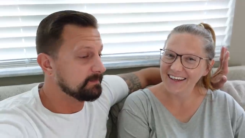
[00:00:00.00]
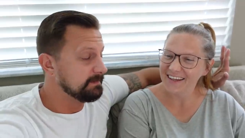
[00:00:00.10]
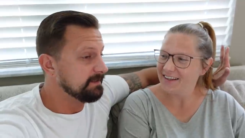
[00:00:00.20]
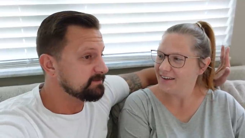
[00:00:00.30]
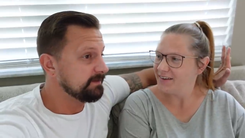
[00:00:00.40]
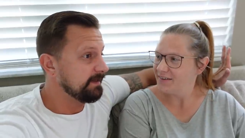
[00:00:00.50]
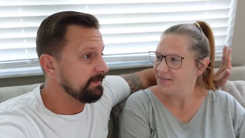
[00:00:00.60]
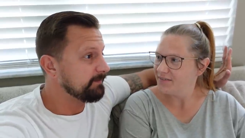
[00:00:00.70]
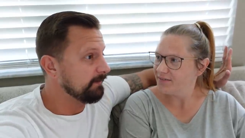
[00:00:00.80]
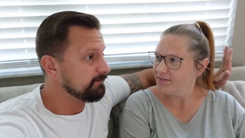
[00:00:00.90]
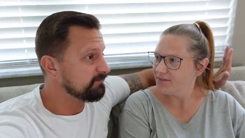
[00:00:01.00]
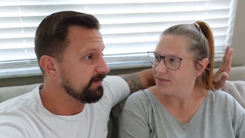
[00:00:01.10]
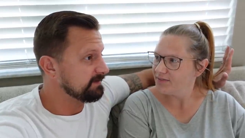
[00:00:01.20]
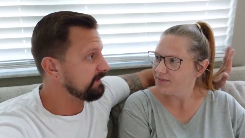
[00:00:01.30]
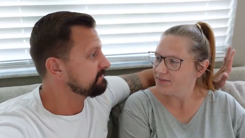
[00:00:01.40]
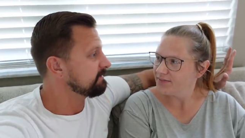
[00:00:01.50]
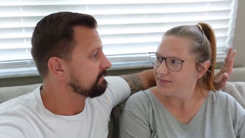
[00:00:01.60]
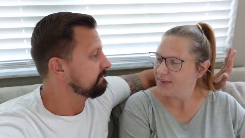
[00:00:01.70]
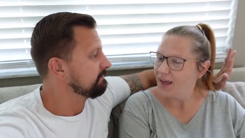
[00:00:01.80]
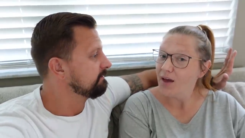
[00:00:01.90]
Speaker 1: yesterday at Epcot was fantastic.
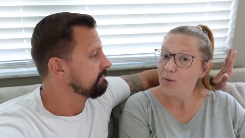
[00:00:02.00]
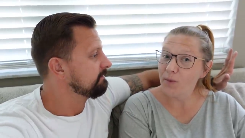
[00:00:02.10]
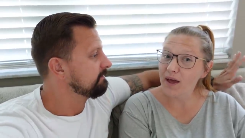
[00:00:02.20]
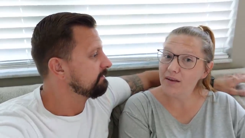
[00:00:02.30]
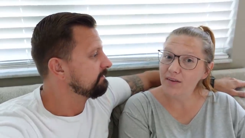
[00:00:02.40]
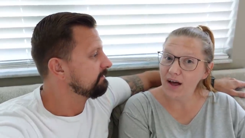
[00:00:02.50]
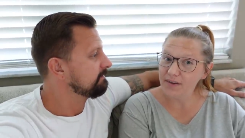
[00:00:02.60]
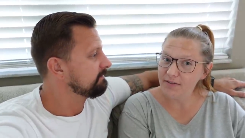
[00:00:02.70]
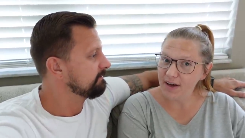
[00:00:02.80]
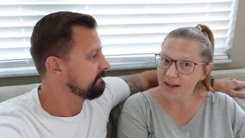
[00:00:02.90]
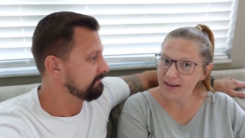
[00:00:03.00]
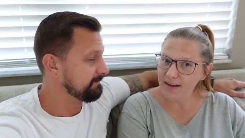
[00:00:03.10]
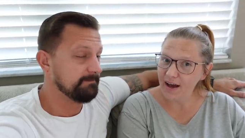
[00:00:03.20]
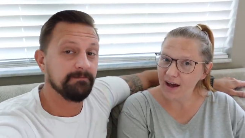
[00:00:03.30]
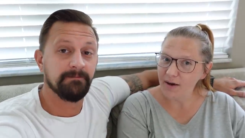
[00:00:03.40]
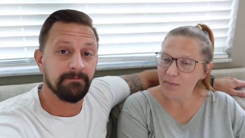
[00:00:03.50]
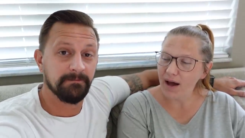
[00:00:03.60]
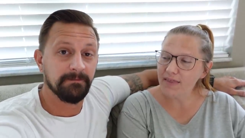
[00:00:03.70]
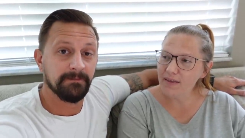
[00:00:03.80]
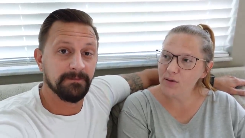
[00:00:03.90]
Speaker 2: We had a lot of fun. Um,
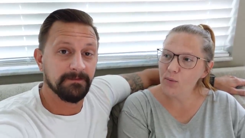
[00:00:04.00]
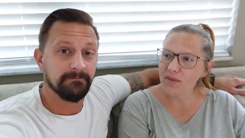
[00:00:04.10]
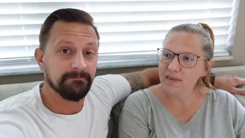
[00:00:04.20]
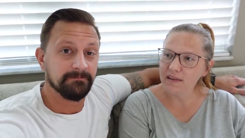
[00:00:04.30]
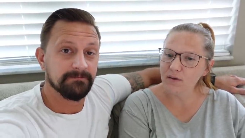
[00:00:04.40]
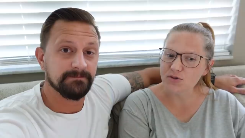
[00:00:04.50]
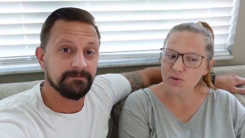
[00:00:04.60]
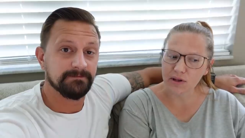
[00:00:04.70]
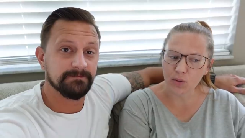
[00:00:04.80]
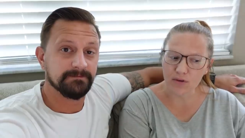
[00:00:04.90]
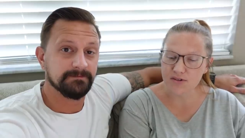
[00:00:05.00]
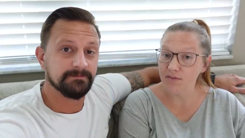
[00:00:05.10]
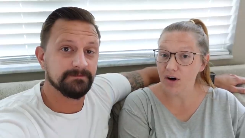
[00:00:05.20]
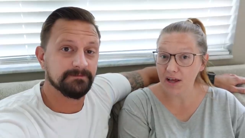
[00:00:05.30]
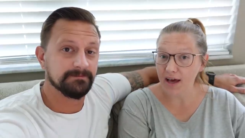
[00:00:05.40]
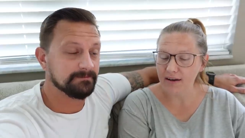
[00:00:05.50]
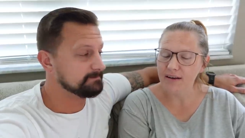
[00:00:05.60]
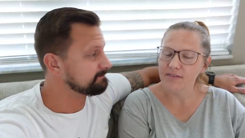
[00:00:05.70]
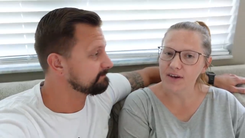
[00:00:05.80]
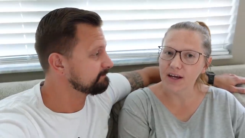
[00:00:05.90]
I think the one thing that was really cool, so I've already
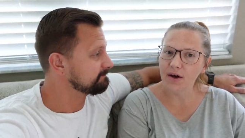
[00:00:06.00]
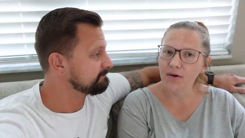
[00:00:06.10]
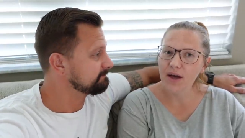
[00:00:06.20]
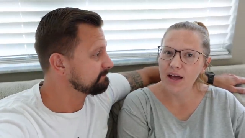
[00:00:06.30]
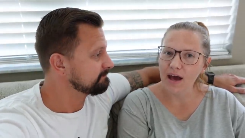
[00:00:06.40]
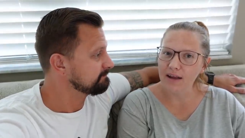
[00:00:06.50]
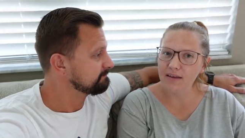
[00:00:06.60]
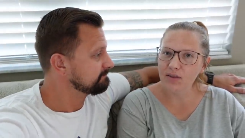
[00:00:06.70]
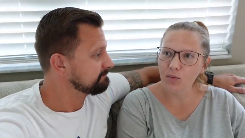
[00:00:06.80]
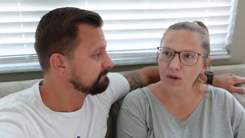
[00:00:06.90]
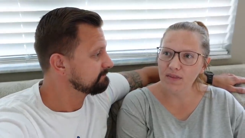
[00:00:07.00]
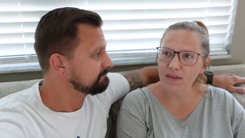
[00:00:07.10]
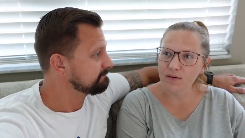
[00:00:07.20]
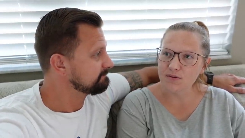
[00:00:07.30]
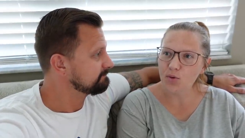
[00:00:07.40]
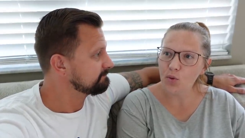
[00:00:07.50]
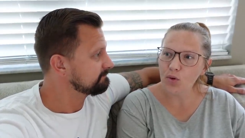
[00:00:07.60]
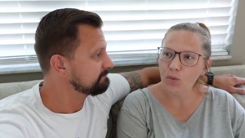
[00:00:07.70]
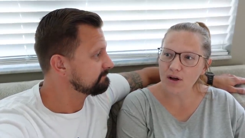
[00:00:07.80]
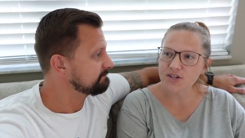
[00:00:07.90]
edited the video, and I think the one thing that was
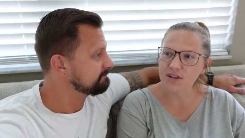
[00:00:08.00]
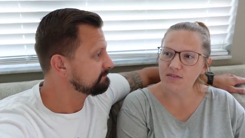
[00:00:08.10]
cool watching